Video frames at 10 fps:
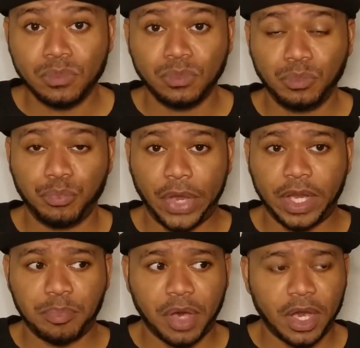break
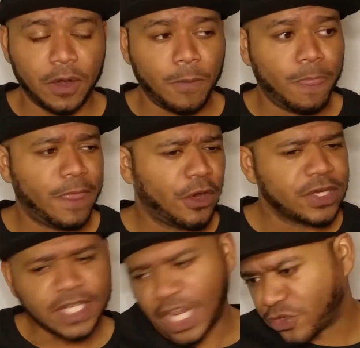apart. There is an
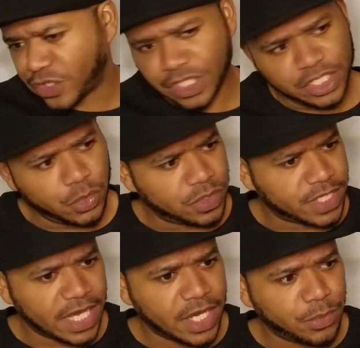interesting sequence that I
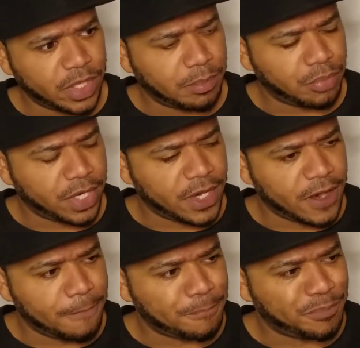didn't really bring
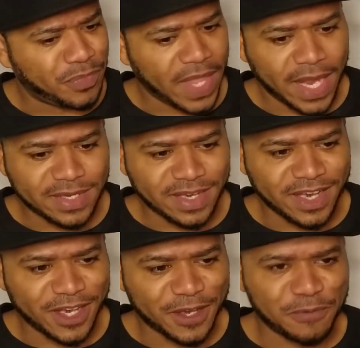up that
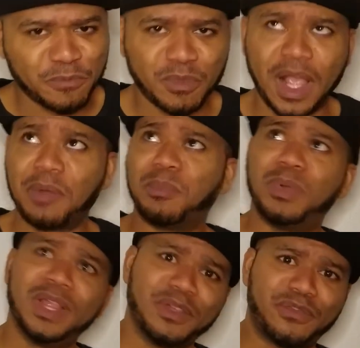uh,
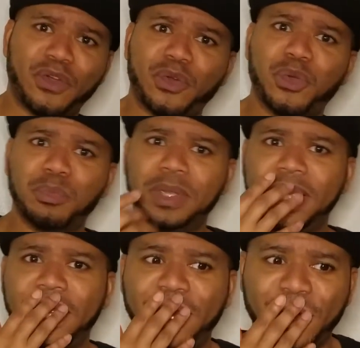the photo will be
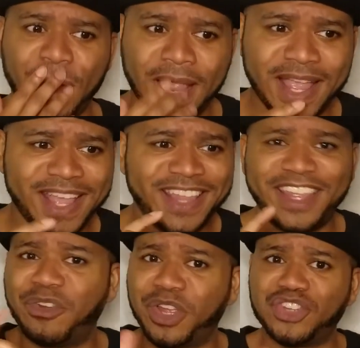here. They
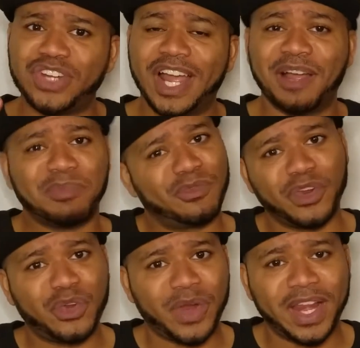do a good job of
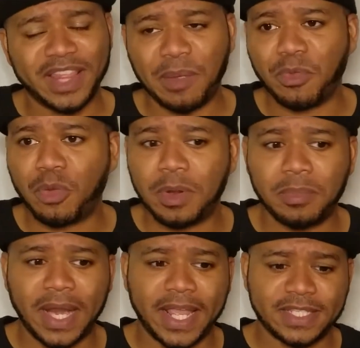recreating that moment, but I
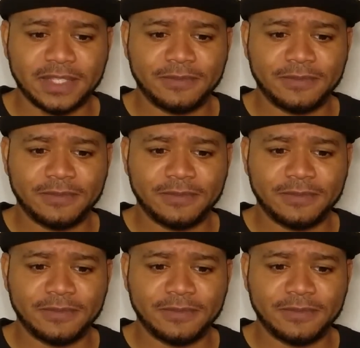guess